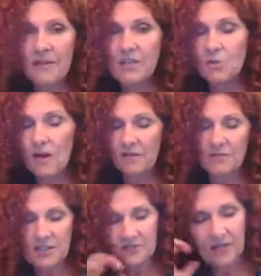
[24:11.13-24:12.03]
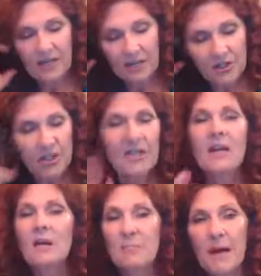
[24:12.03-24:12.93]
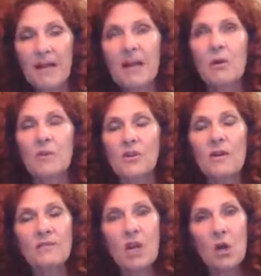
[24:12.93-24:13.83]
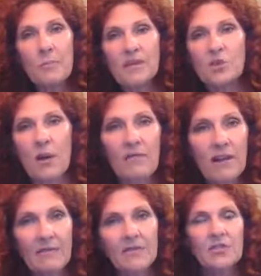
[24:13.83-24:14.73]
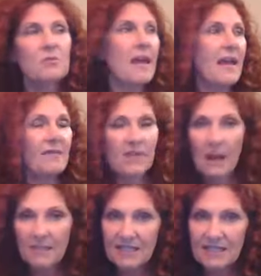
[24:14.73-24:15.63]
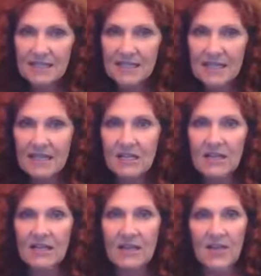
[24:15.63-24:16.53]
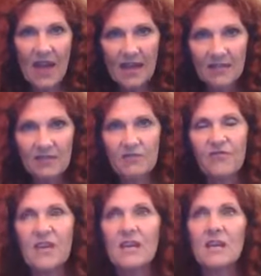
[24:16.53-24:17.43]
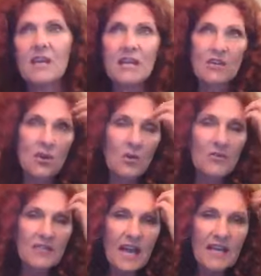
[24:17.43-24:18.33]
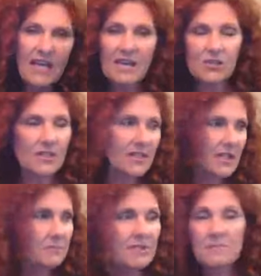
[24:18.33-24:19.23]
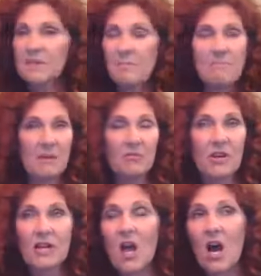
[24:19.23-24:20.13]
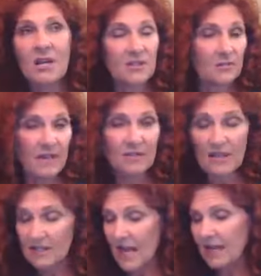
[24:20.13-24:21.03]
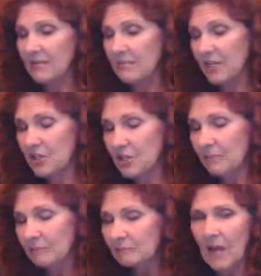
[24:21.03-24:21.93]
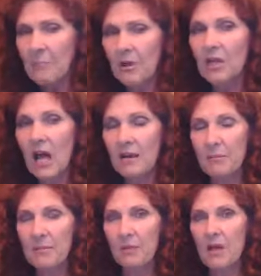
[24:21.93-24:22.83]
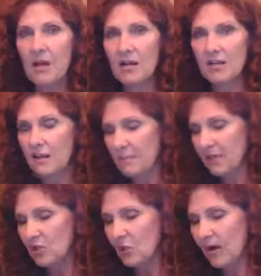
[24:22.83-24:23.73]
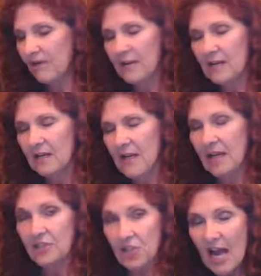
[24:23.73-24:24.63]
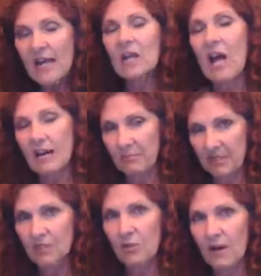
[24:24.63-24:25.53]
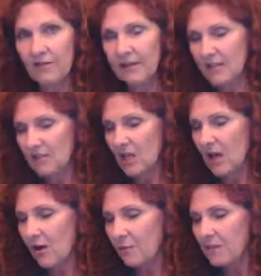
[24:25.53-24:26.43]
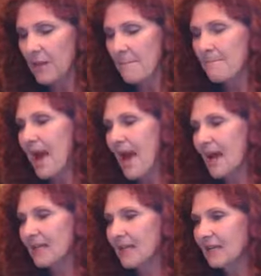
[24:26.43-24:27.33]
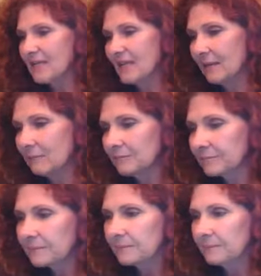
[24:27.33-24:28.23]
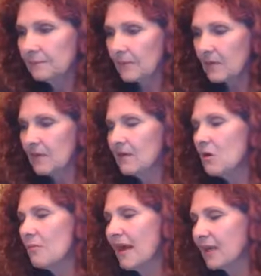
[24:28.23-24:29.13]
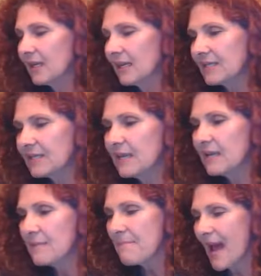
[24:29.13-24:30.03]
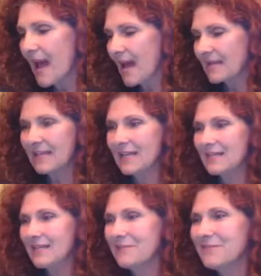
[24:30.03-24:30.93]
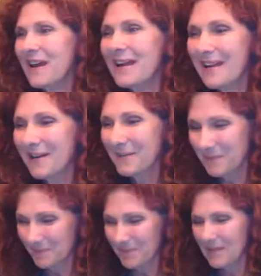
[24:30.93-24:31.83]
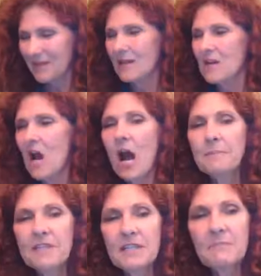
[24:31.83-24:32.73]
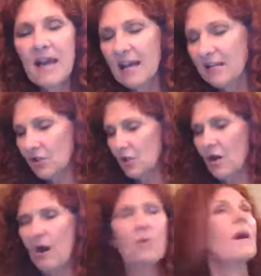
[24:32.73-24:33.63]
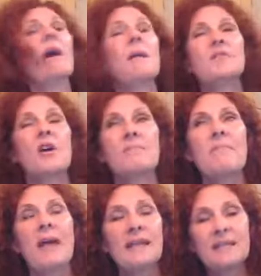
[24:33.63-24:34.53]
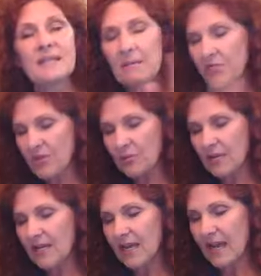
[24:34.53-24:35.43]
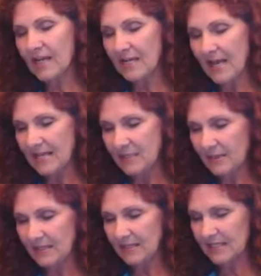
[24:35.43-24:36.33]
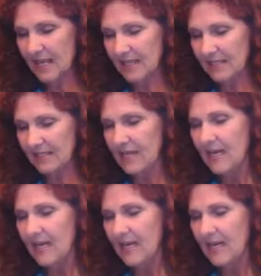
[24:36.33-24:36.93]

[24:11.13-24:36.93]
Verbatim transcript: B12 just for energy. But when you have low B12 levels, you may have numbness and tingling in the hands and feet, neuropsychiatric symptoms, memory loss, things like that, dementia. I put a lot of people on B12. I check a lot of B12 and it's low. Magnesium. Oh my goodness. Magnesium right here. Optimag Neuro, well, I'm sorry, magnesium threonate has been studied.